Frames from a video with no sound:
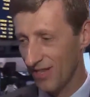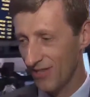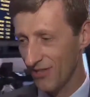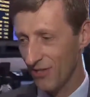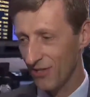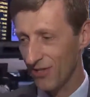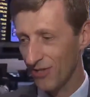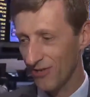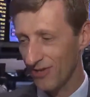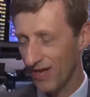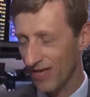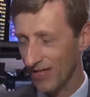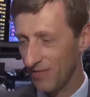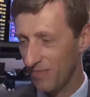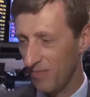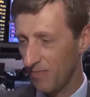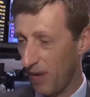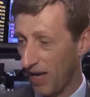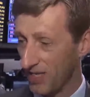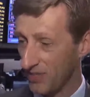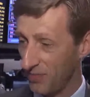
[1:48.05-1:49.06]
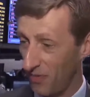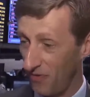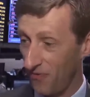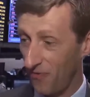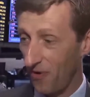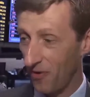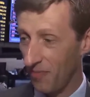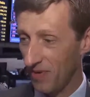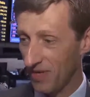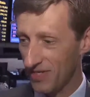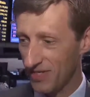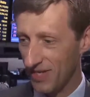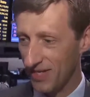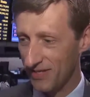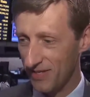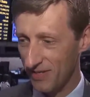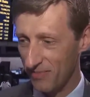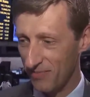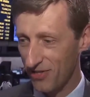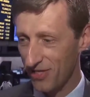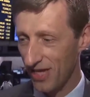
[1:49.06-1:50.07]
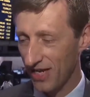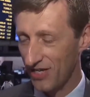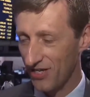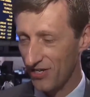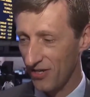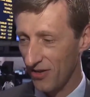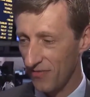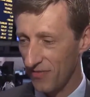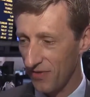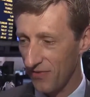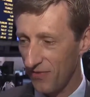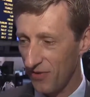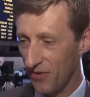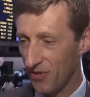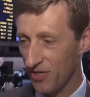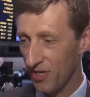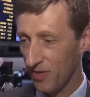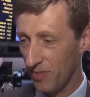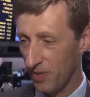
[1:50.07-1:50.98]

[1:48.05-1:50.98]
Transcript: and not look at past performance as a prediction of the future.